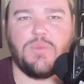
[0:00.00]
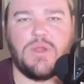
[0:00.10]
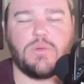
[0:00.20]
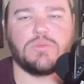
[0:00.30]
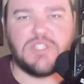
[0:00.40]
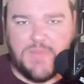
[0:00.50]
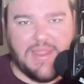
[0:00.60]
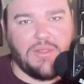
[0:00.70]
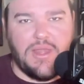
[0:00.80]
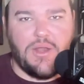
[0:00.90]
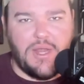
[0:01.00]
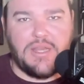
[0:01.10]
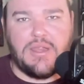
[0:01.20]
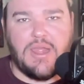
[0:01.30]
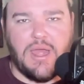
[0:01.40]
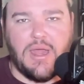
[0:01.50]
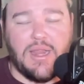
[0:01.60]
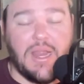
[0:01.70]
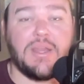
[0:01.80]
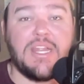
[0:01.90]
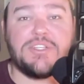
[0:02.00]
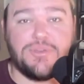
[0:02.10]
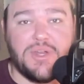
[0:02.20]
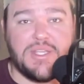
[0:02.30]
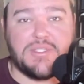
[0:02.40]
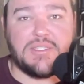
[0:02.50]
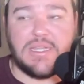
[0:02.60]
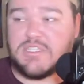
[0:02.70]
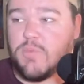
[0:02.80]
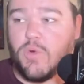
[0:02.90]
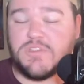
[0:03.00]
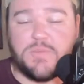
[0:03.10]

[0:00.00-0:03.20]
we don't speculate on injuries in sports,